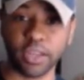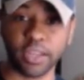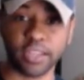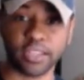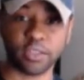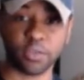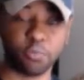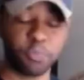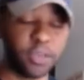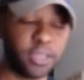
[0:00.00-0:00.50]
It
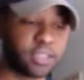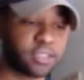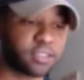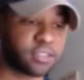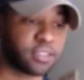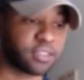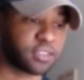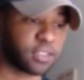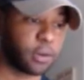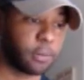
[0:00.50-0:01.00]
speaks
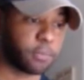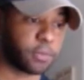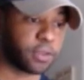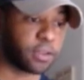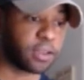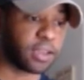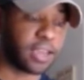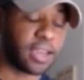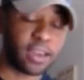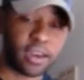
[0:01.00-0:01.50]
to
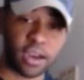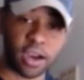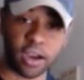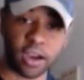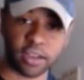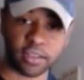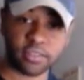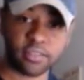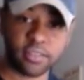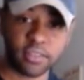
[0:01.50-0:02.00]
something in
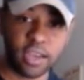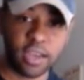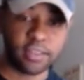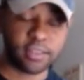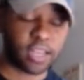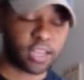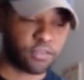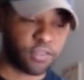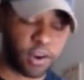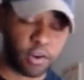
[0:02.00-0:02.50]
us
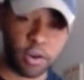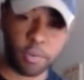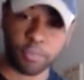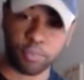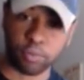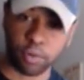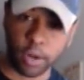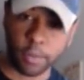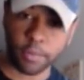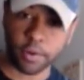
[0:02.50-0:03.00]
that's very
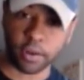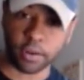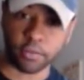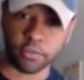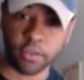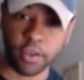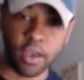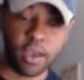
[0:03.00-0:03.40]
primitive